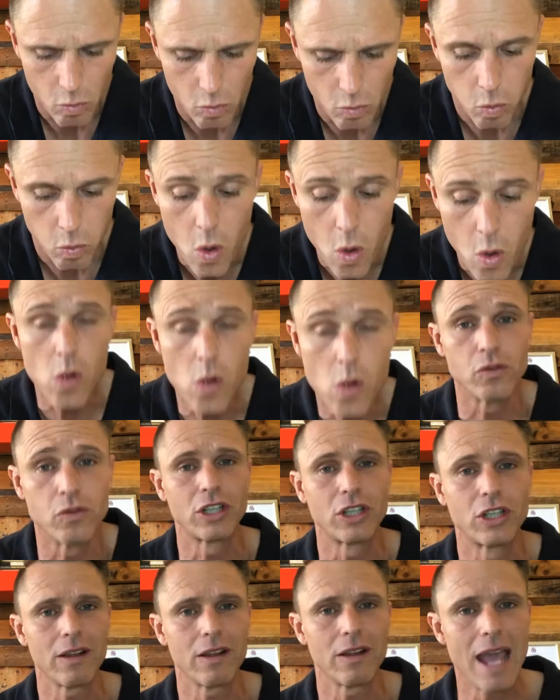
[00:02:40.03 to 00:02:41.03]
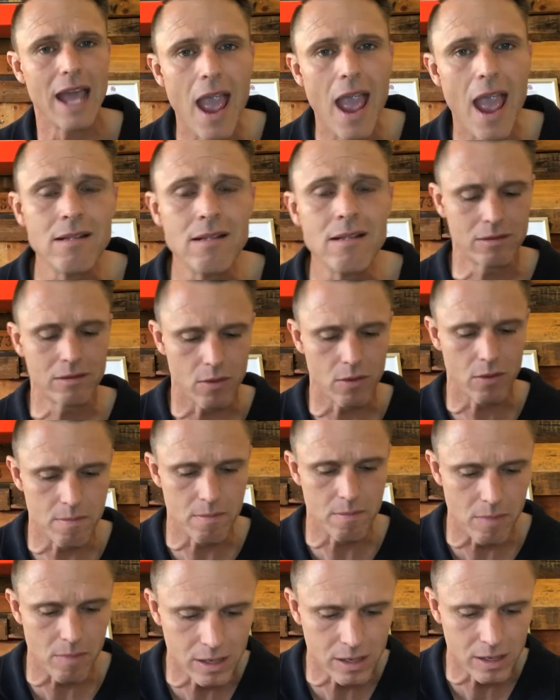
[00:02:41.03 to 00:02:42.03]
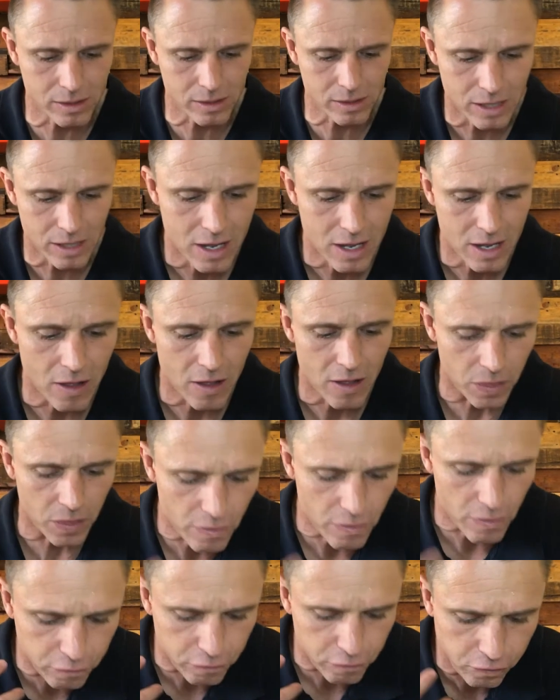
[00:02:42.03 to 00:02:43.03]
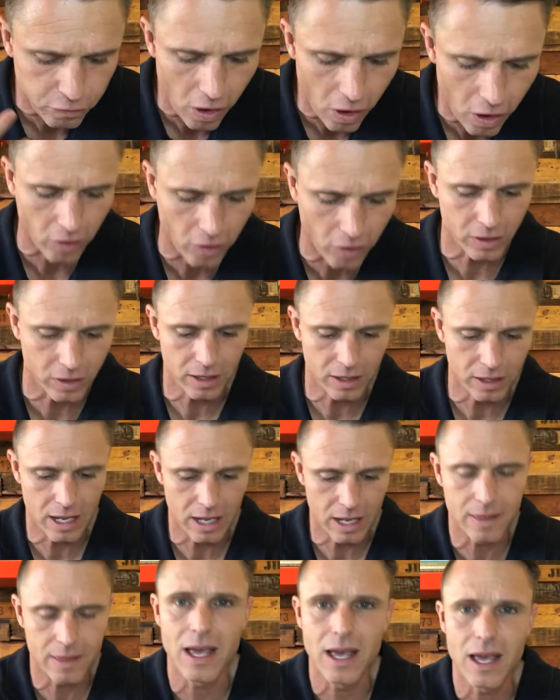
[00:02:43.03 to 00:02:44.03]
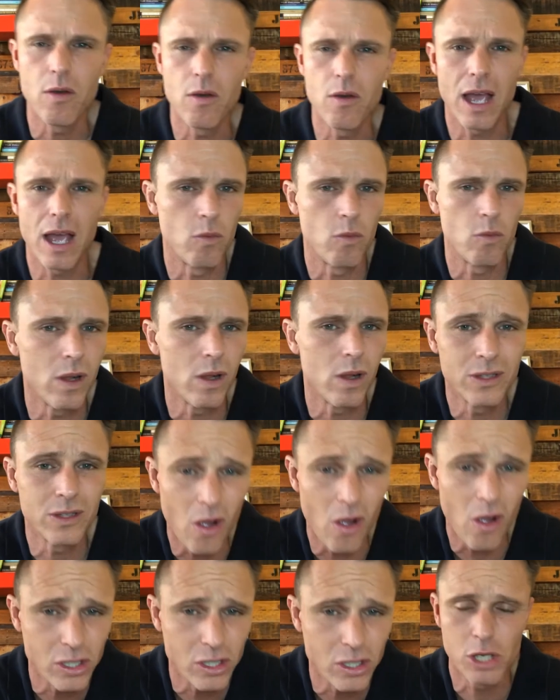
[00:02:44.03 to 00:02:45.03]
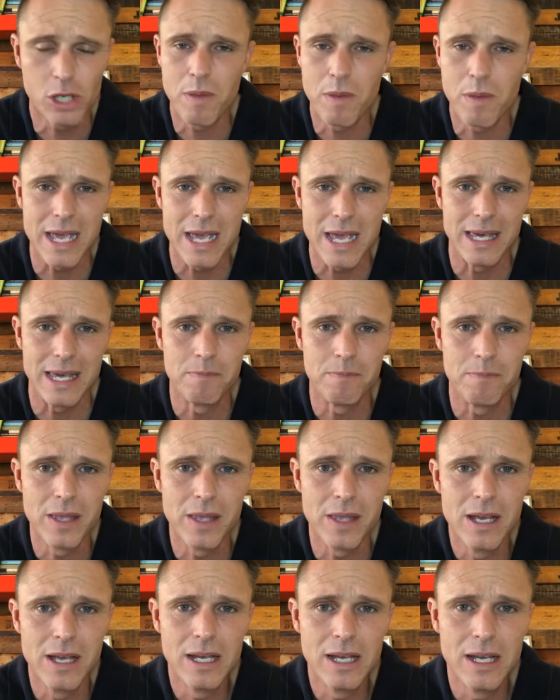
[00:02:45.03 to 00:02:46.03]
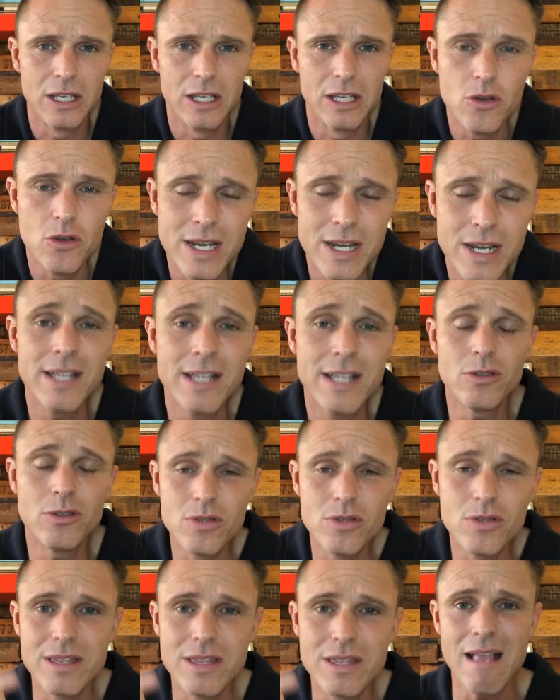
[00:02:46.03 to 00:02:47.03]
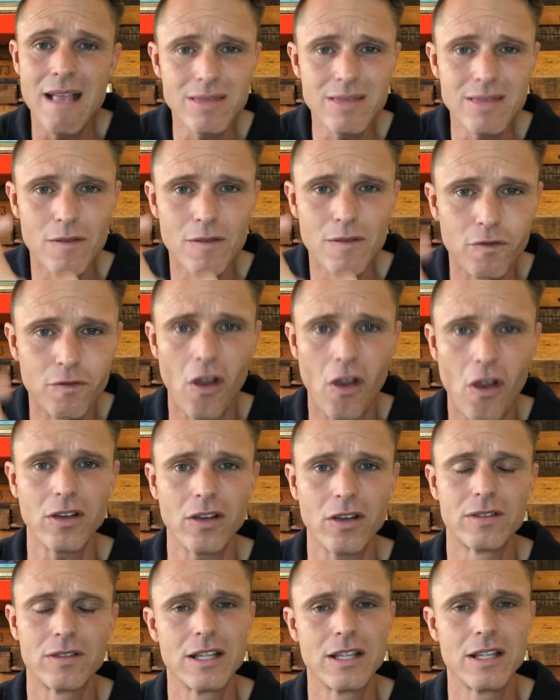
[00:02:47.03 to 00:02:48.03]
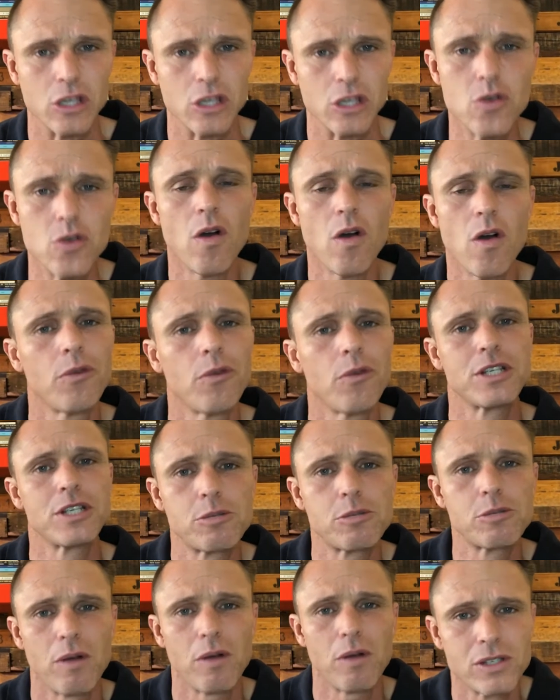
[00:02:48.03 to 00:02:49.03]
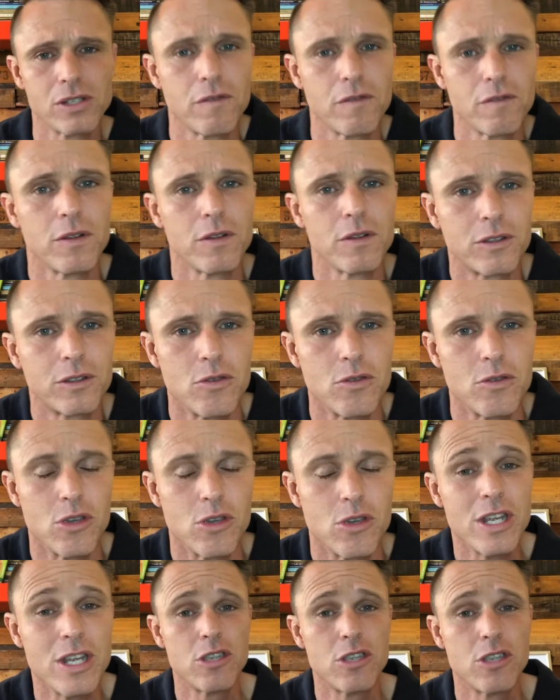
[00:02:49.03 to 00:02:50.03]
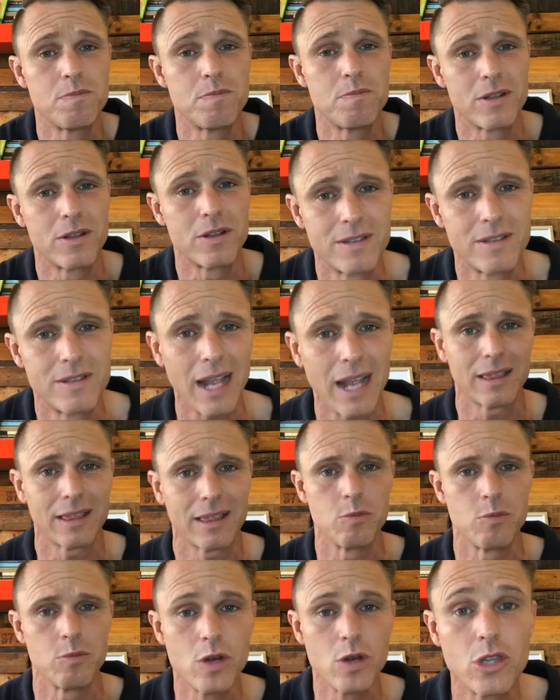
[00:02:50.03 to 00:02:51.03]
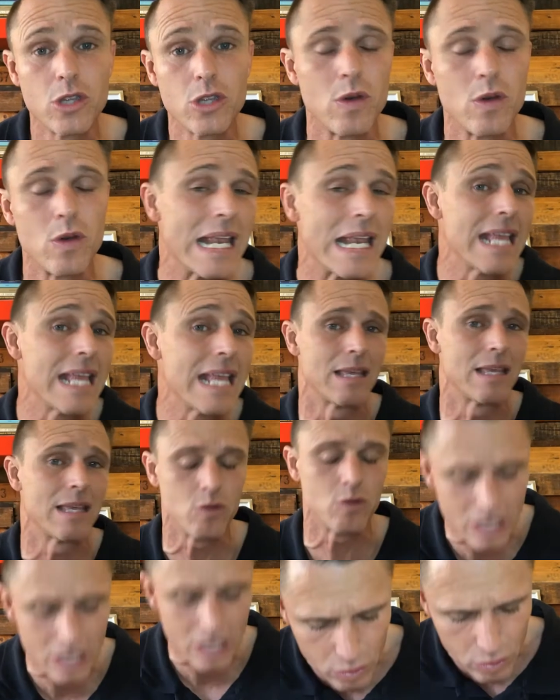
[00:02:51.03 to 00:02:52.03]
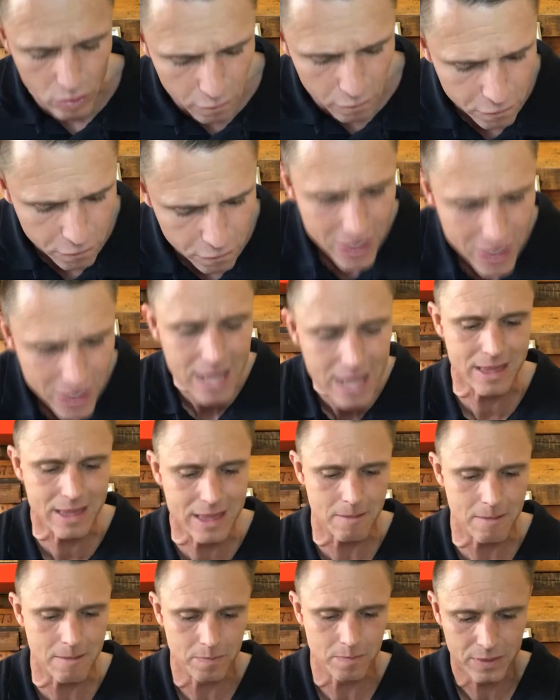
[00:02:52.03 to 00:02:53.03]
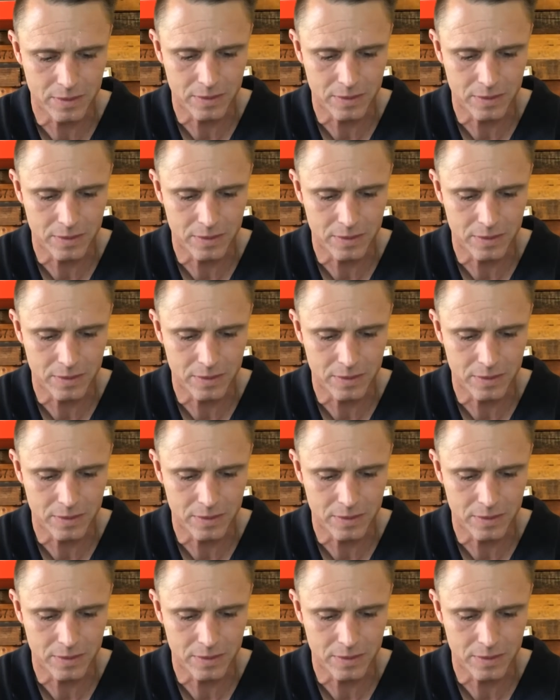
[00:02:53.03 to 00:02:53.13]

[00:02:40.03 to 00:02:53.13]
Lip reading: wolves shall enter amongst the flock, and will not spare them." You need to tend the flock that you are responsible to. You need to protect them. You need to lead them. You need to feed them.